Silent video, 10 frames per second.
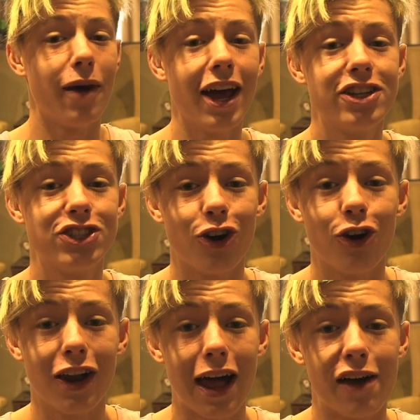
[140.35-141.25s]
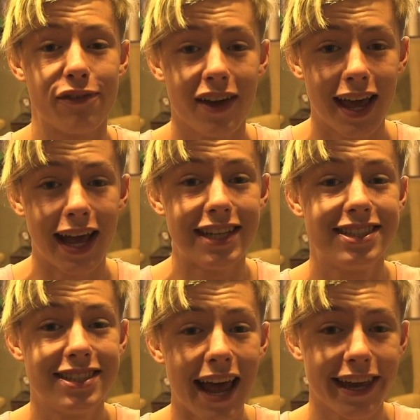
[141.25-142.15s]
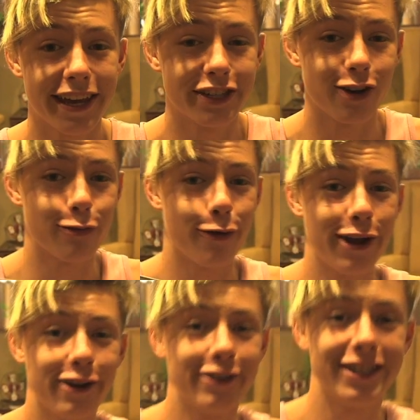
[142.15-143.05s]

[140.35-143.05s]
my song Laugh is second on Radio